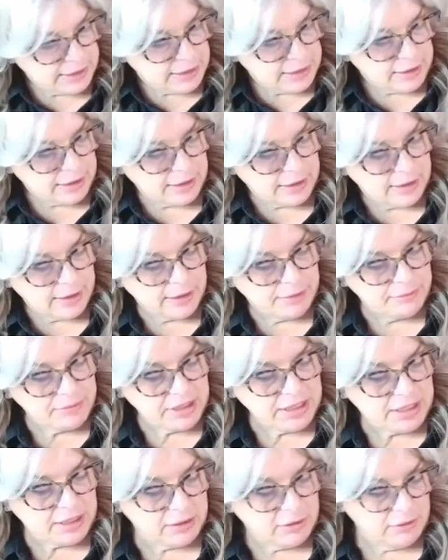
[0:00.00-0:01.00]
Um,
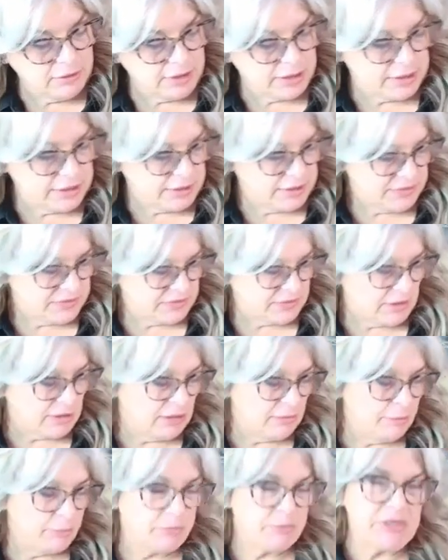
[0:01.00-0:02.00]
here is
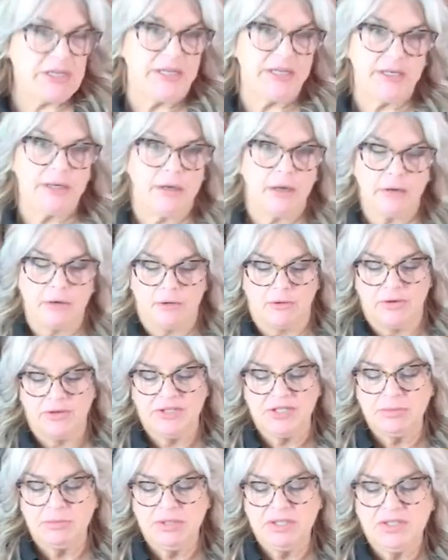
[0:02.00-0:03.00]
our big
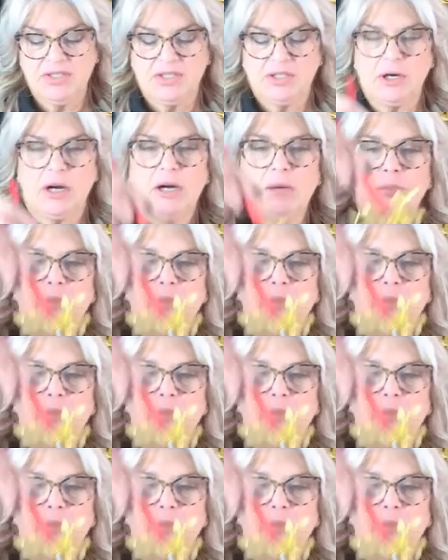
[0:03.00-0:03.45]
Christmas star